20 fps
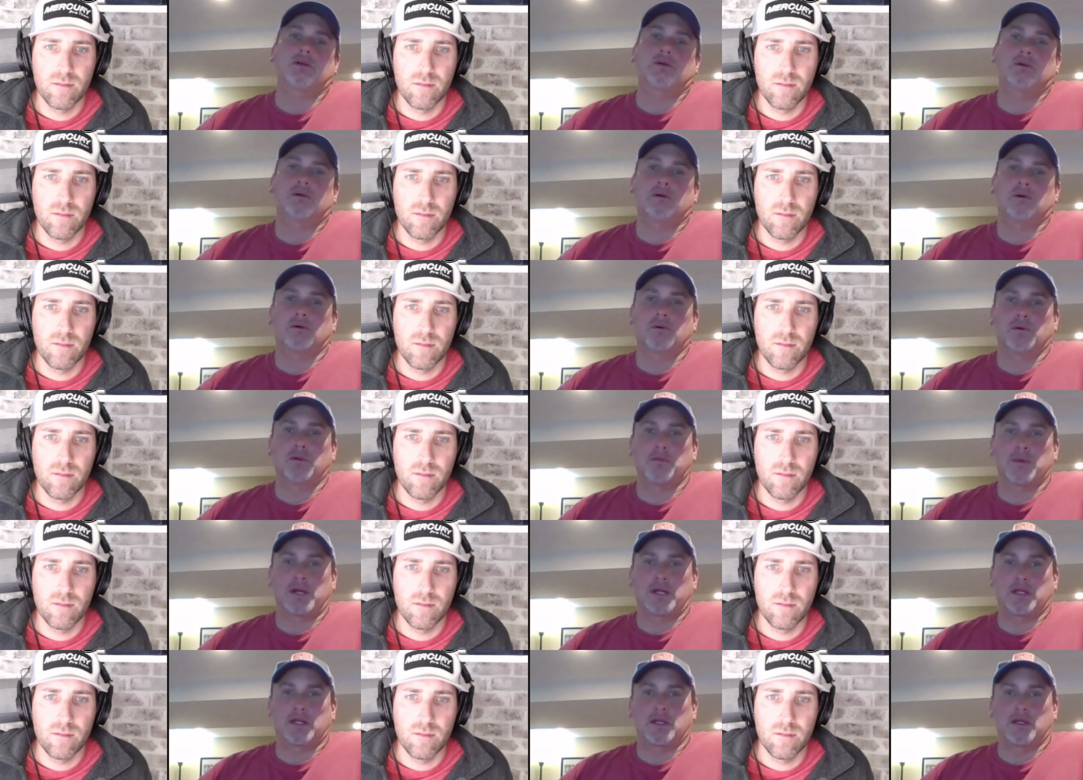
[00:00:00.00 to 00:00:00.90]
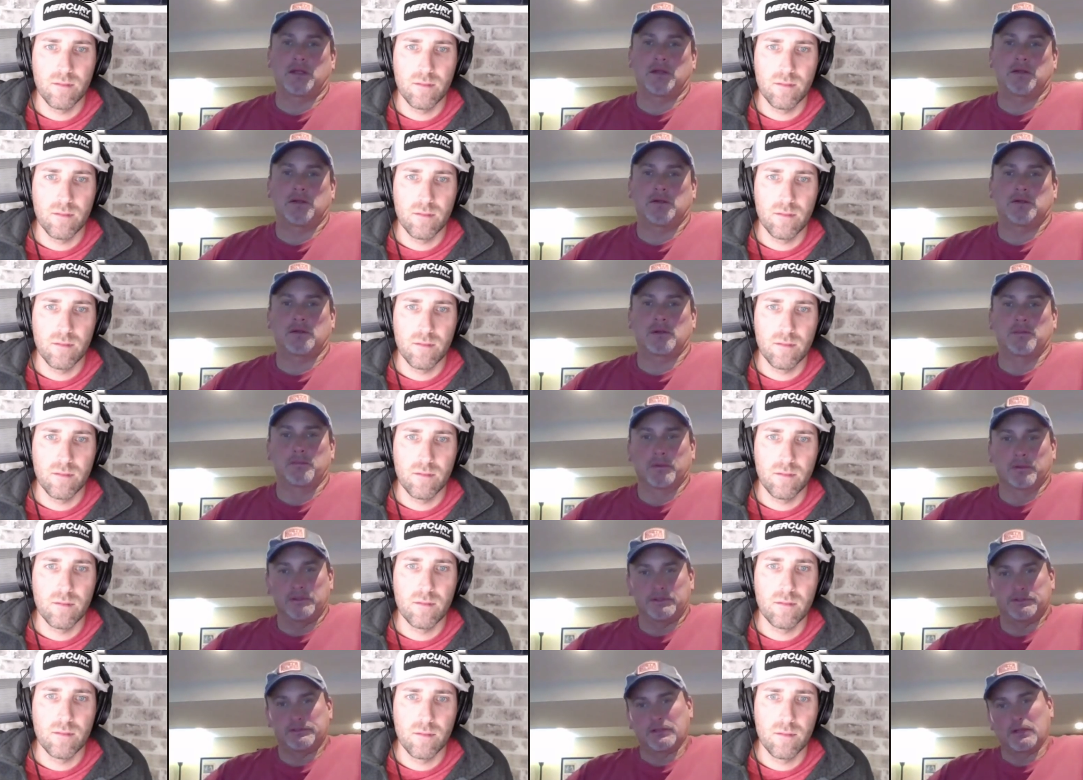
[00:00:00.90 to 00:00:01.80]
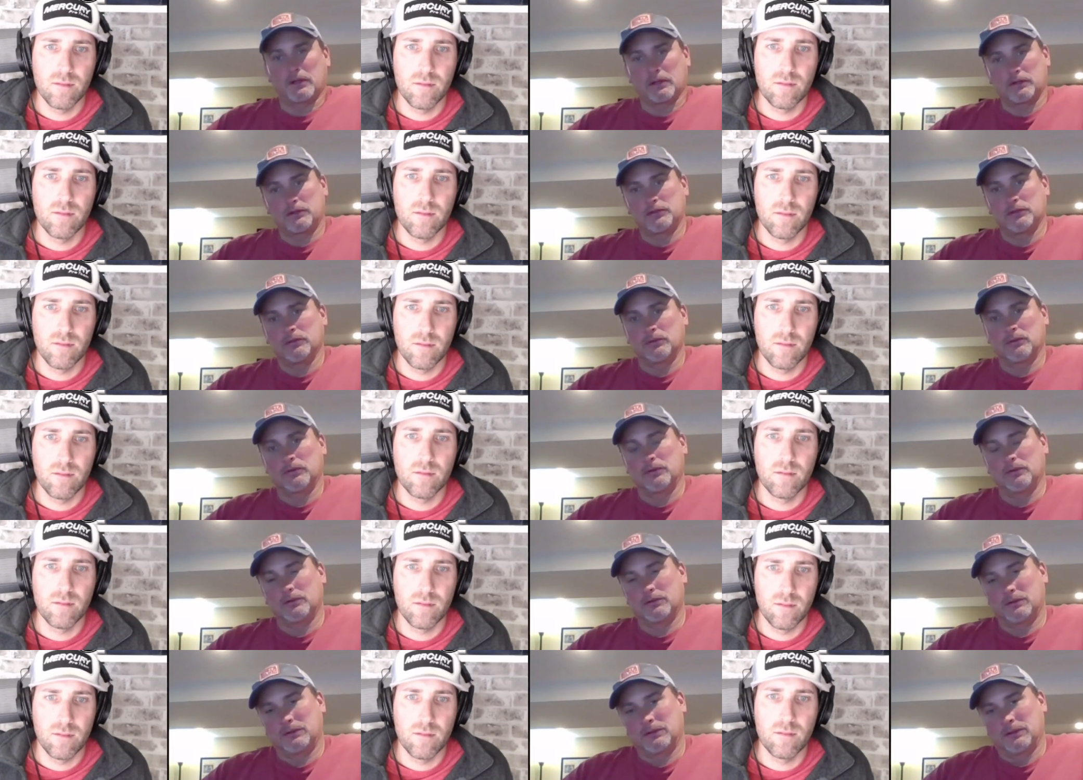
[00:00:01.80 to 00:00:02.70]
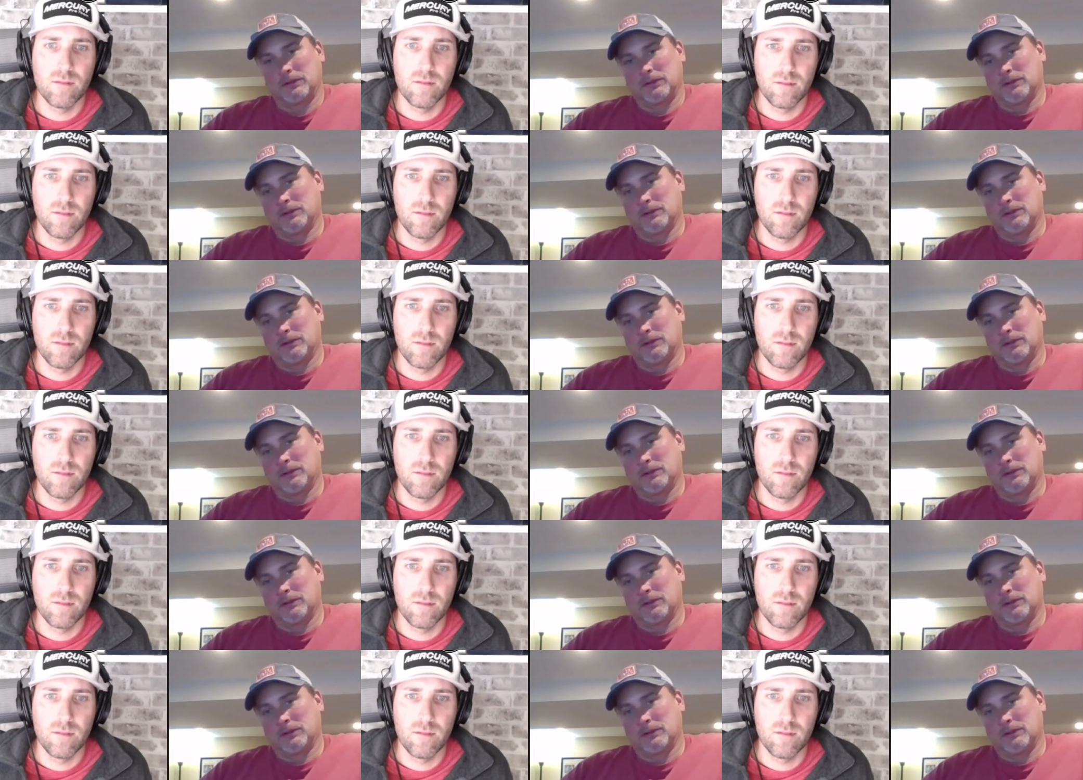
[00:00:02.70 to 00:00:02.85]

Speaker 1: Or, or with my kid in complete solitude and